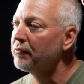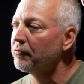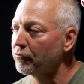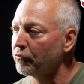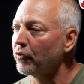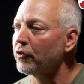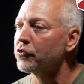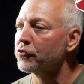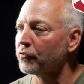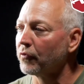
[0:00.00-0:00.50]
The
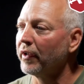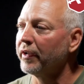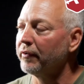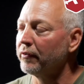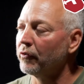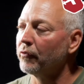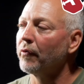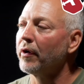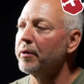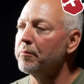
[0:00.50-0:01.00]
first flight of
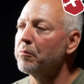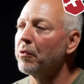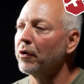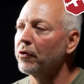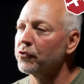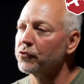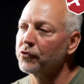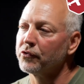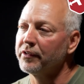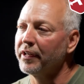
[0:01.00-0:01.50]
the Wright
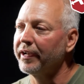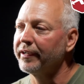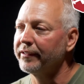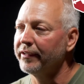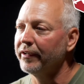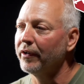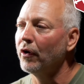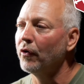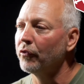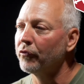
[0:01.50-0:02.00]
brothers was
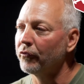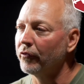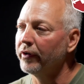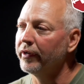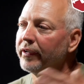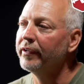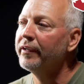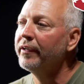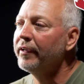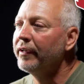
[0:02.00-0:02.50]

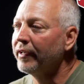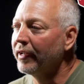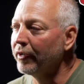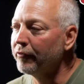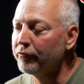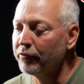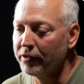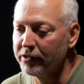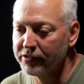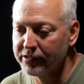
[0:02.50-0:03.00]
1903. I
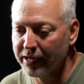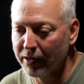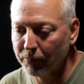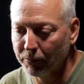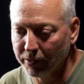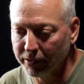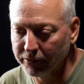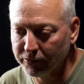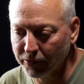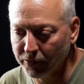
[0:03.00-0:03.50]
finished that
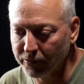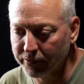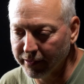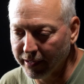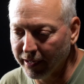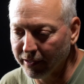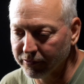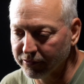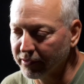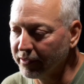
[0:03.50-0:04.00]
one in
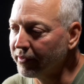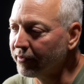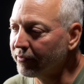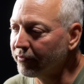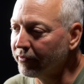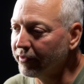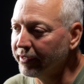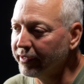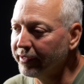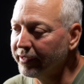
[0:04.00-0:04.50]

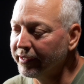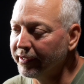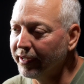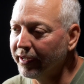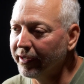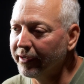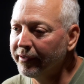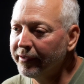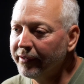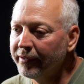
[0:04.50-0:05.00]
2003. And
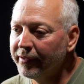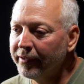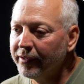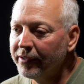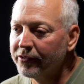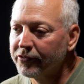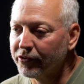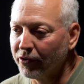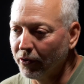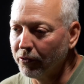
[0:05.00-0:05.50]

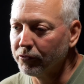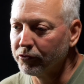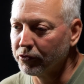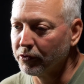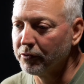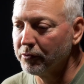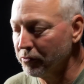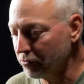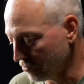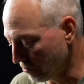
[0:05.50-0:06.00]
so
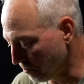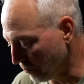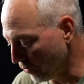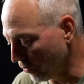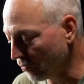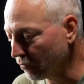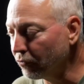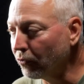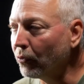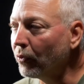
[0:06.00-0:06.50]
it was a
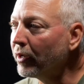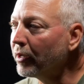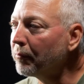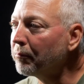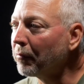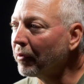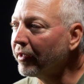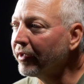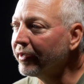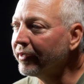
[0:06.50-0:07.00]
beautiful
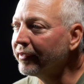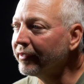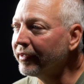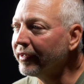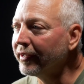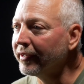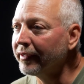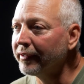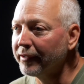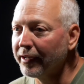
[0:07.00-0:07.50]
airplane.
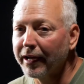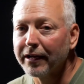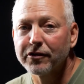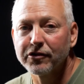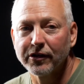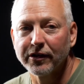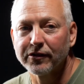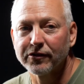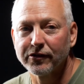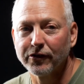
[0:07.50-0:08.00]
And
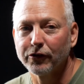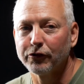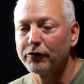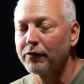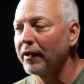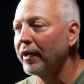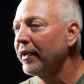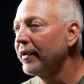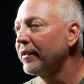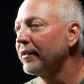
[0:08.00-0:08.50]
actually it's still
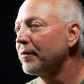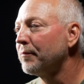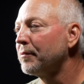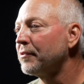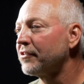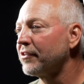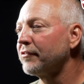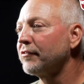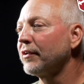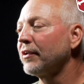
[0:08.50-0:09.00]
flying in the
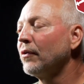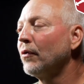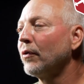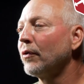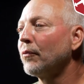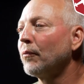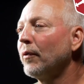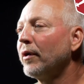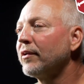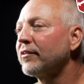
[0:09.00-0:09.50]
Pacific
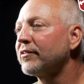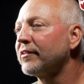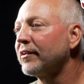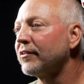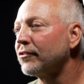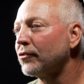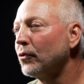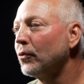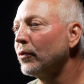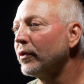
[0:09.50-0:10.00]
Northwest. I
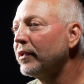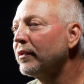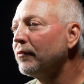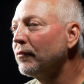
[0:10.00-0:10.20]
sold it.